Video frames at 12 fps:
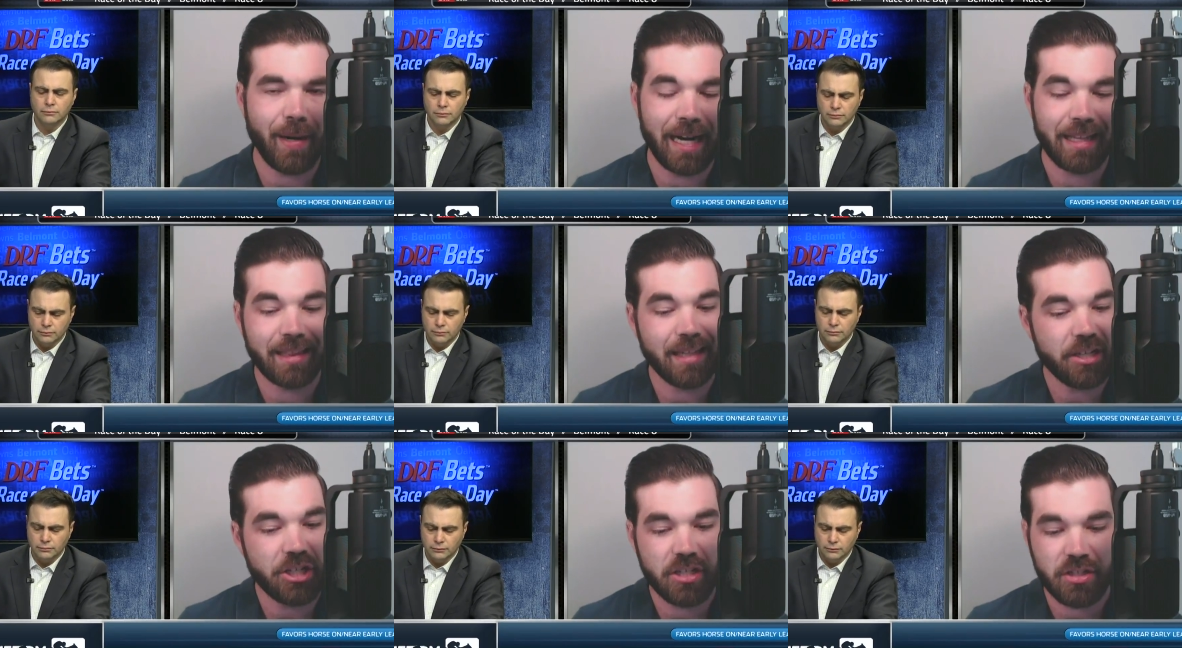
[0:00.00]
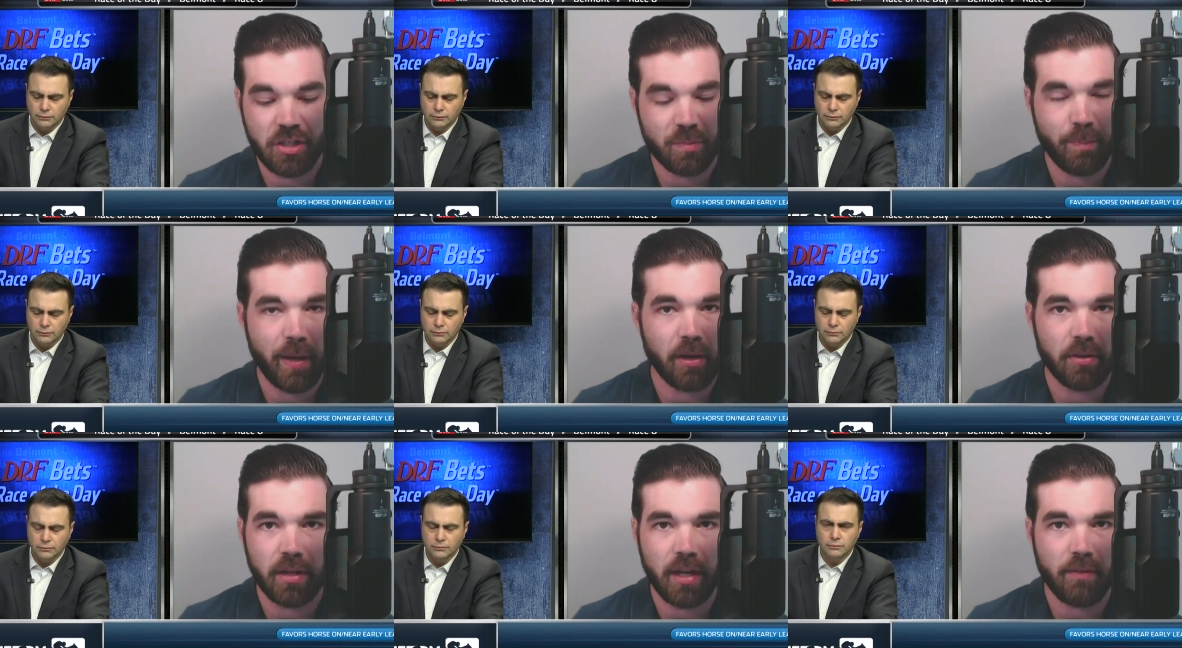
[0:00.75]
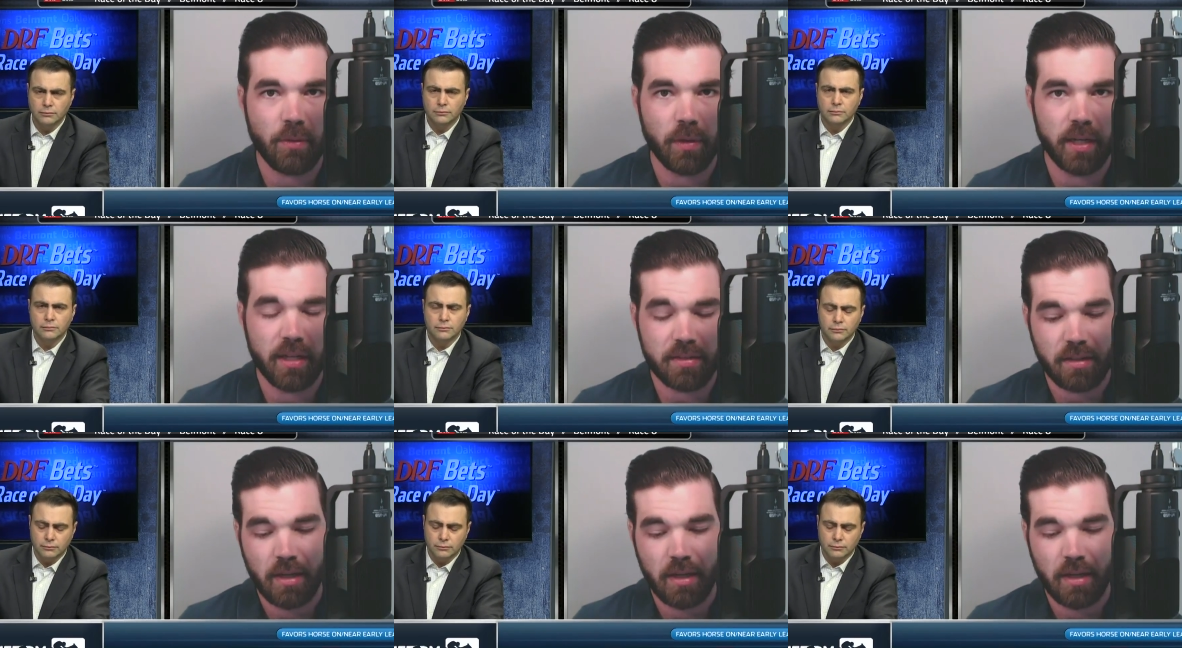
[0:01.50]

Speaker 1: I think she's just better than everyone else